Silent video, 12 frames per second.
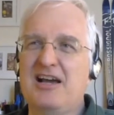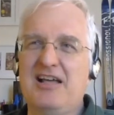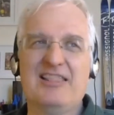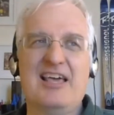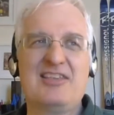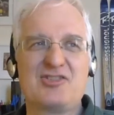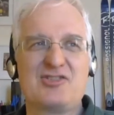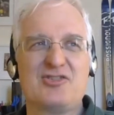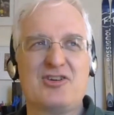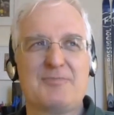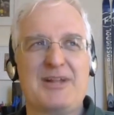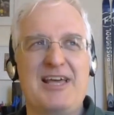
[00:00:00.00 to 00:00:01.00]
I liked the
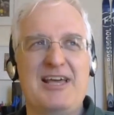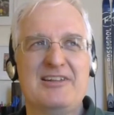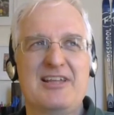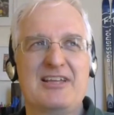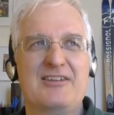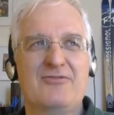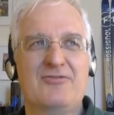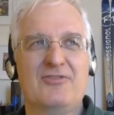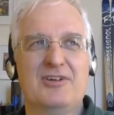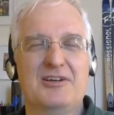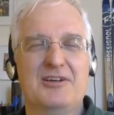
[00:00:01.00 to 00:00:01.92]
song, but I had a negative